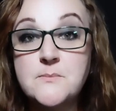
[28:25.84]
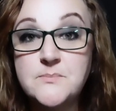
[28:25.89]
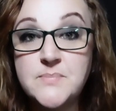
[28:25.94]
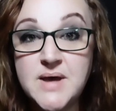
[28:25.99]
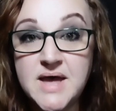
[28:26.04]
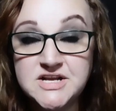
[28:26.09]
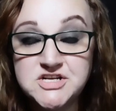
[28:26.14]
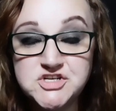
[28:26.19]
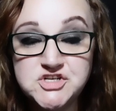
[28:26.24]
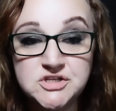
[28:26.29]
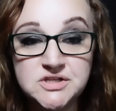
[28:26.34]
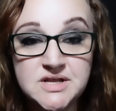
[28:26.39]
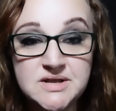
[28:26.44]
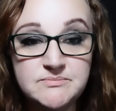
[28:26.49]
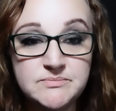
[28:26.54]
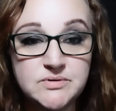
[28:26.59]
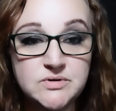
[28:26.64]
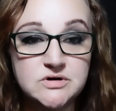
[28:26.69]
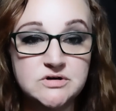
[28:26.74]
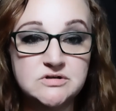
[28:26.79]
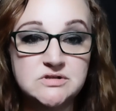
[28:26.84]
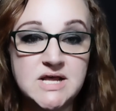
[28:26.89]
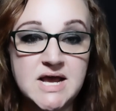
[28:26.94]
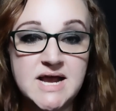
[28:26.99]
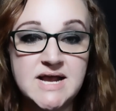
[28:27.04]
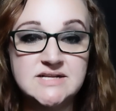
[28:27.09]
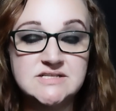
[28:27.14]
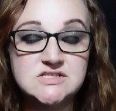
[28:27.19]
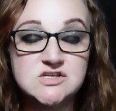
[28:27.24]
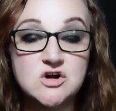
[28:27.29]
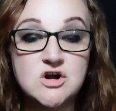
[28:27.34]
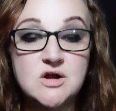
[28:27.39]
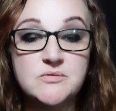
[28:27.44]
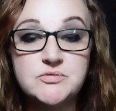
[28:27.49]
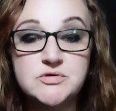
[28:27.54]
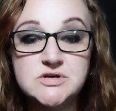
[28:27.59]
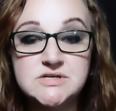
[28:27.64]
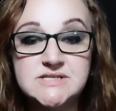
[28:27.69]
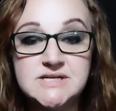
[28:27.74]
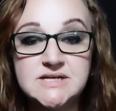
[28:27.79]
Petulant borderlines are
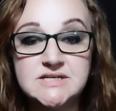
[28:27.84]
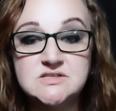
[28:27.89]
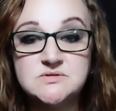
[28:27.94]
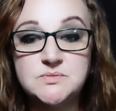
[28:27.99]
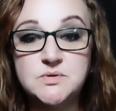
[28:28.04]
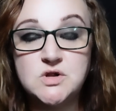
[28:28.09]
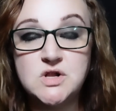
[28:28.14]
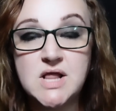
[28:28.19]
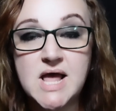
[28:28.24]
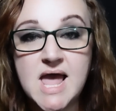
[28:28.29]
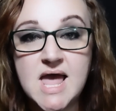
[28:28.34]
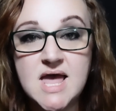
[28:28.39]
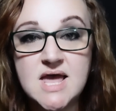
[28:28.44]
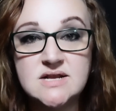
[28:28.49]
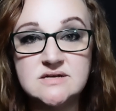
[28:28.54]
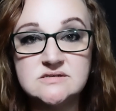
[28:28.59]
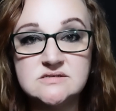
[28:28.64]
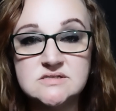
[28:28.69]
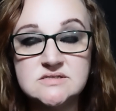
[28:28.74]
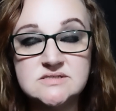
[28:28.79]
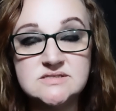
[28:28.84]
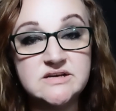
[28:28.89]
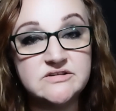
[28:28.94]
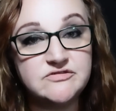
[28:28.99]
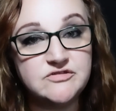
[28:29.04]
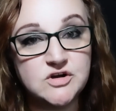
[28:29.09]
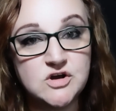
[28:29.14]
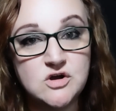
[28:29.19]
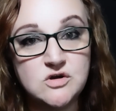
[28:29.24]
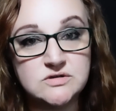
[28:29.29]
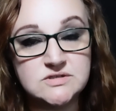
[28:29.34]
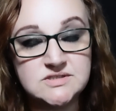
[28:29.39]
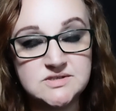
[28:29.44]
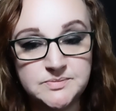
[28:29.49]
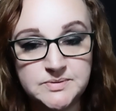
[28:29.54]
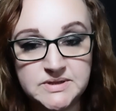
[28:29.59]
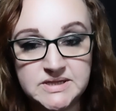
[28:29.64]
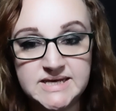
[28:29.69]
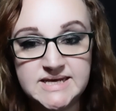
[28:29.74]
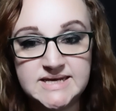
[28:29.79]
unpredictable and difficult to
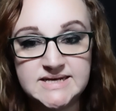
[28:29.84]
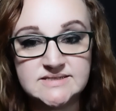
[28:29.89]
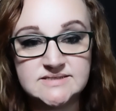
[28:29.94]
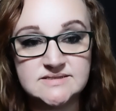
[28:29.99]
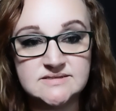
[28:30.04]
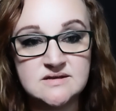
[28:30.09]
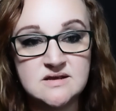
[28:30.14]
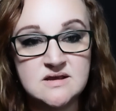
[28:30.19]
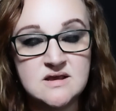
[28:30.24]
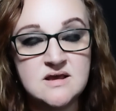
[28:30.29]
please.